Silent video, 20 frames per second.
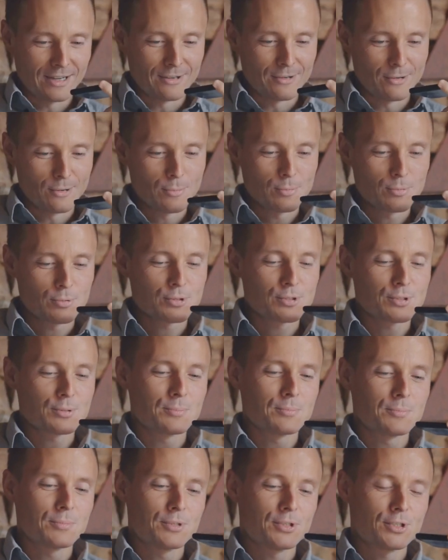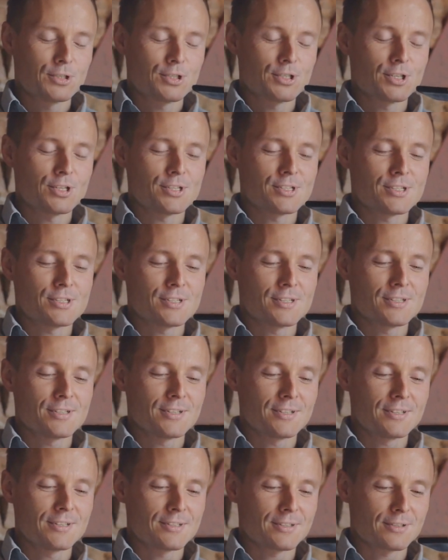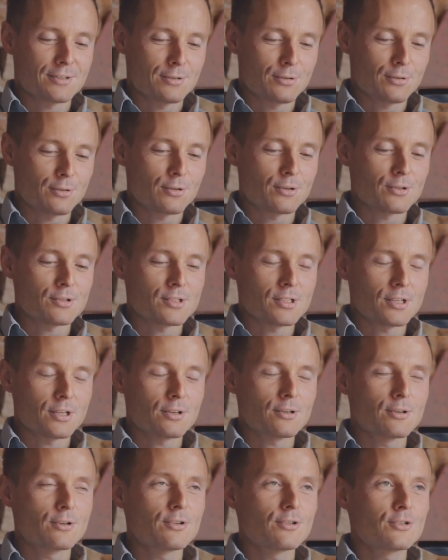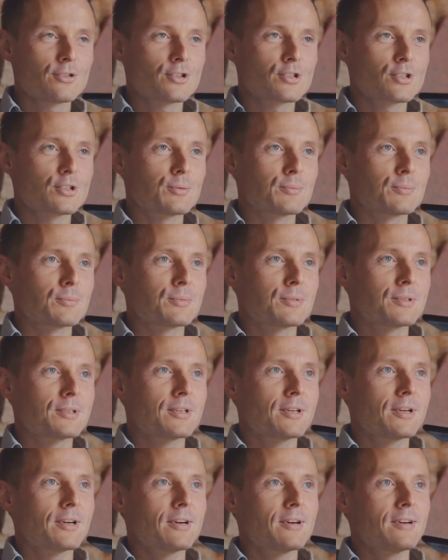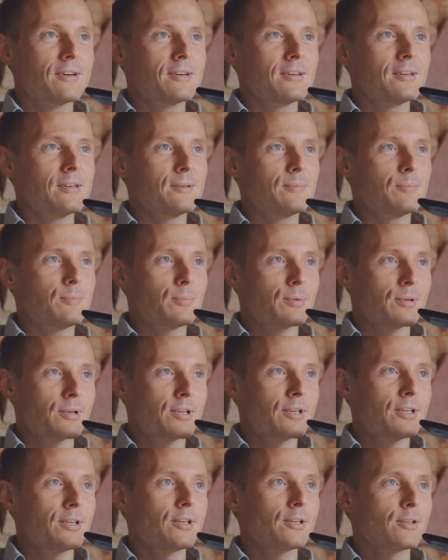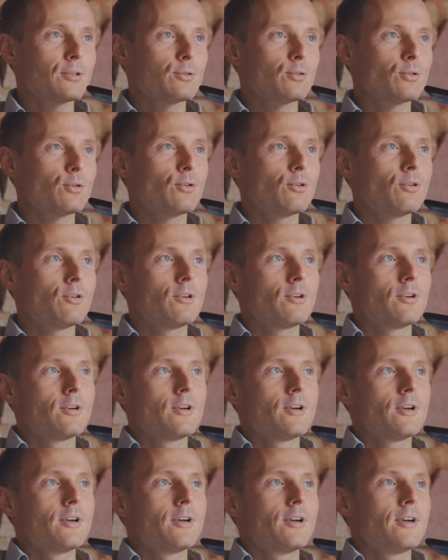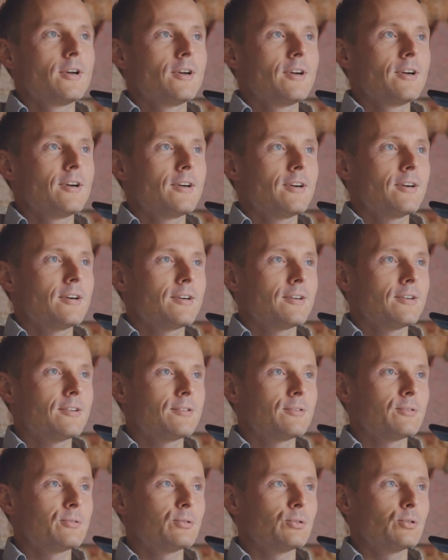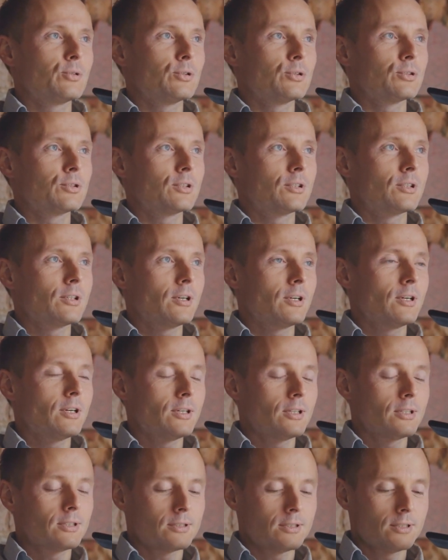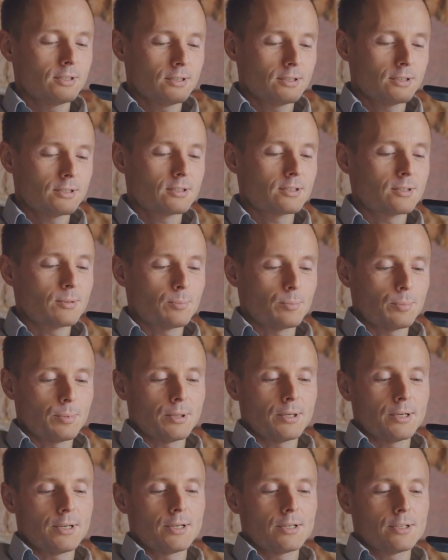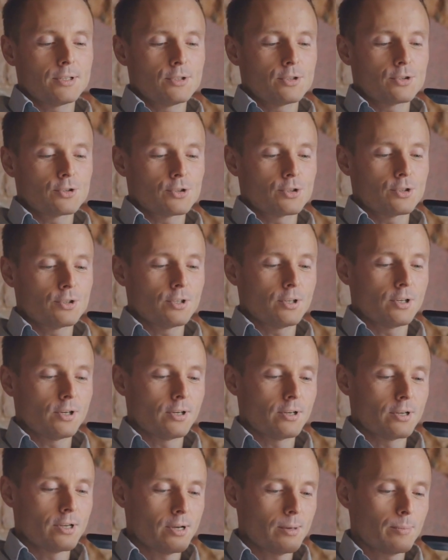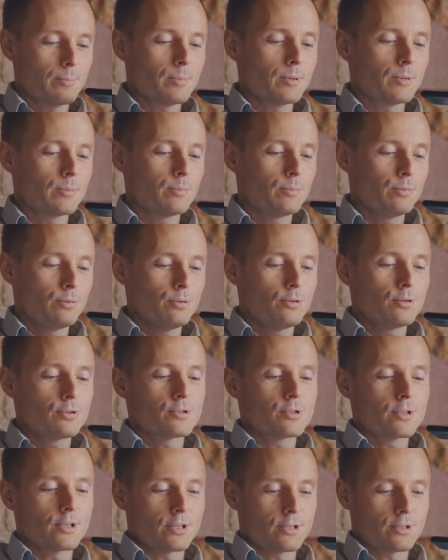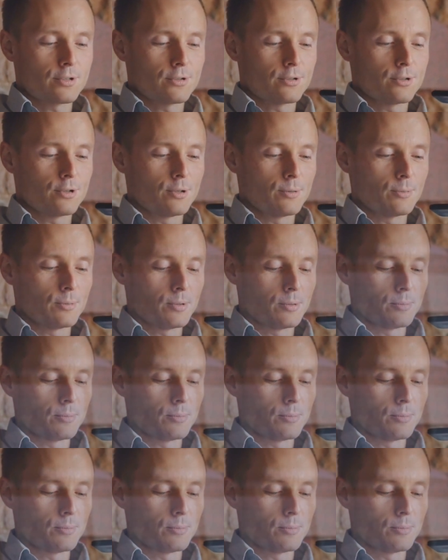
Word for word: witty reply from Siri or Alexa, give a little nod to the AI behind it. Remember, it's not just technology, it's your invisible partner, working tirelessly to make your day just a little bit easier.